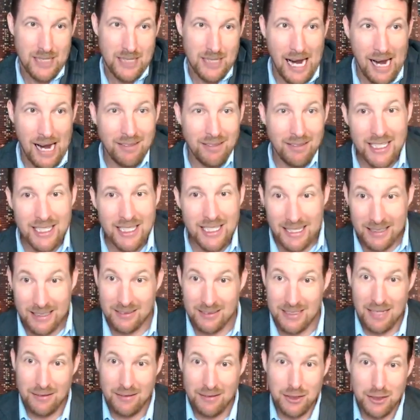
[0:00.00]
Having the next
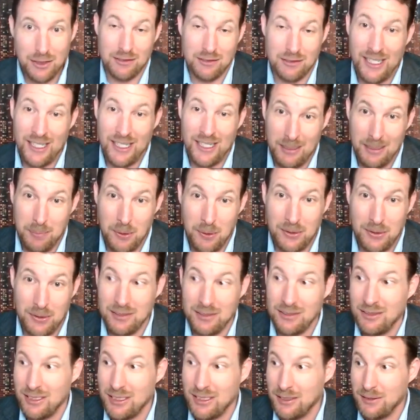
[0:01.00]
level is very
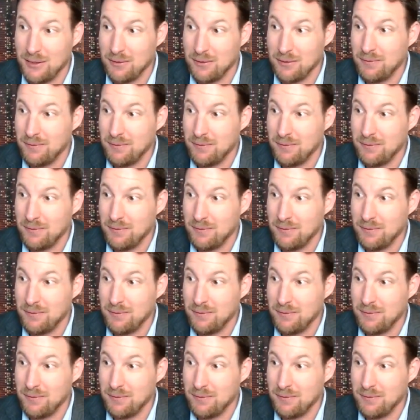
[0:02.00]
important too.